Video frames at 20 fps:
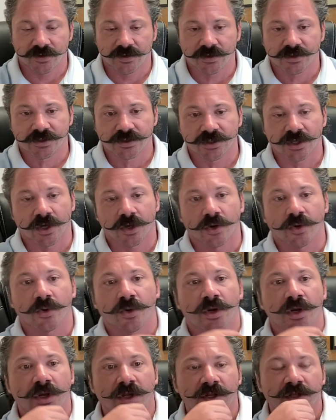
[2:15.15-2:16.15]

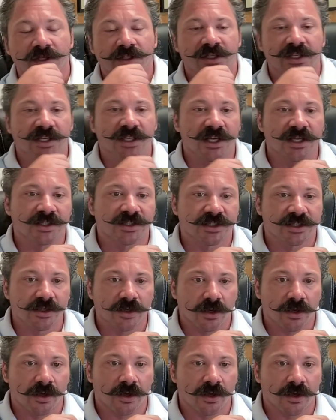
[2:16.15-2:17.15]
So
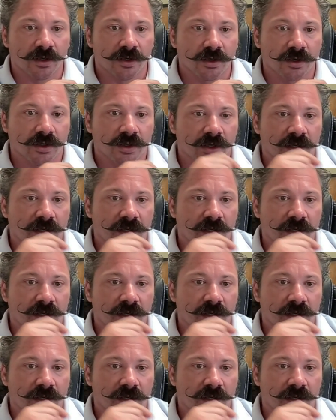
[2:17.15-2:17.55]
DSCR